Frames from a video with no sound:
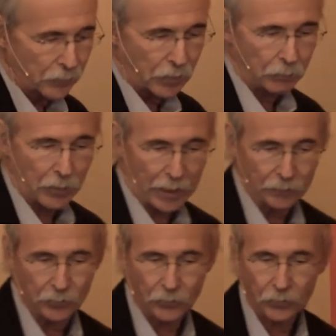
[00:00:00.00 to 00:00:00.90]
that
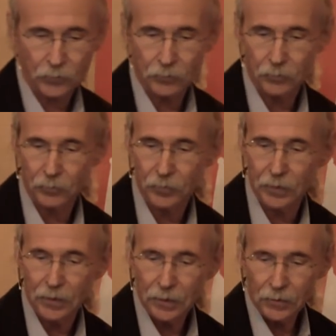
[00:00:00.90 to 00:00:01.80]
matters.
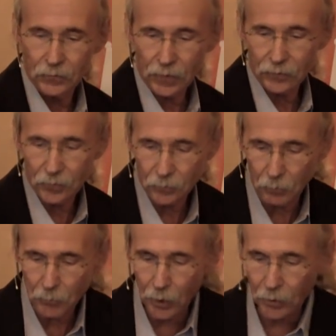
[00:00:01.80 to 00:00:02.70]
He says if
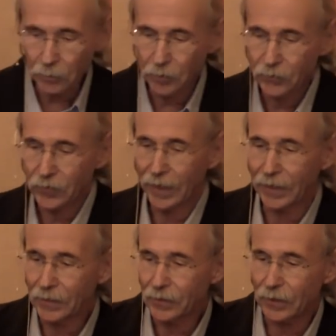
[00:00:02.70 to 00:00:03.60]
America means
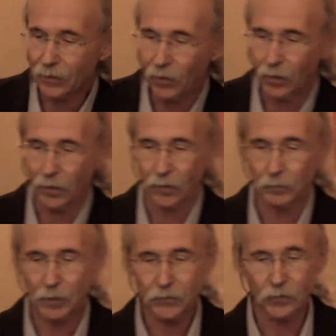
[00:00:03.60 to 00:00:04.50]
anything at all,
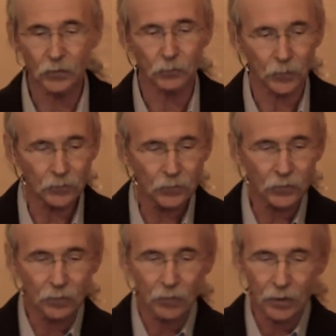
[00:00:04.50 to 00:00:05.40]
it means the
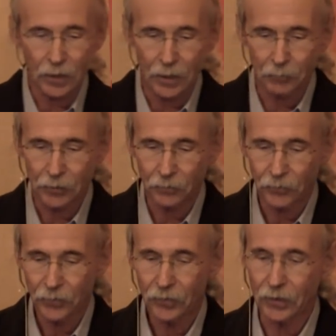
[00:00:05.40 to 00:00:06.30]
sufficiency of the common,
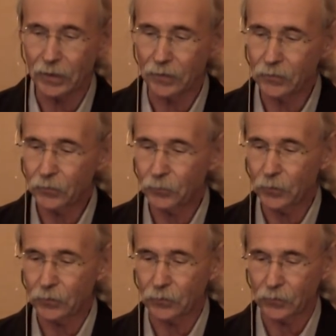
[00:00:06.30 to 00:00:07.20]
the
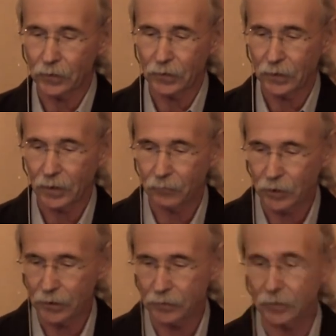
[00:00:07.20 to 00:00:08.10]
insufficiency of
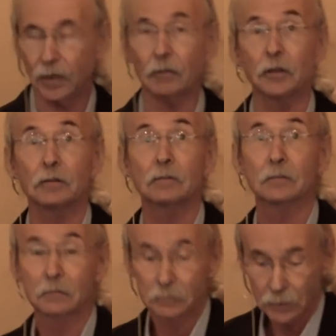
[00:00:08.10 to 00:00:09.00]
the uncommon
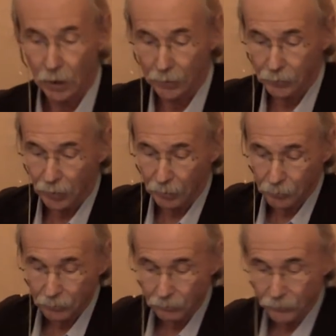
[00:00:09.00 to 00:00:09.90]
uncommon.
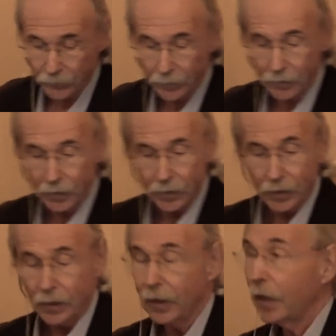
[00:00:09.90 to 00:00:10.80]

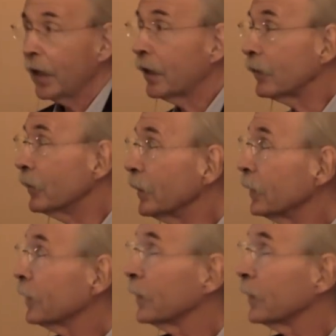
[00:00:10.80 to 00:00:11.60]
And I think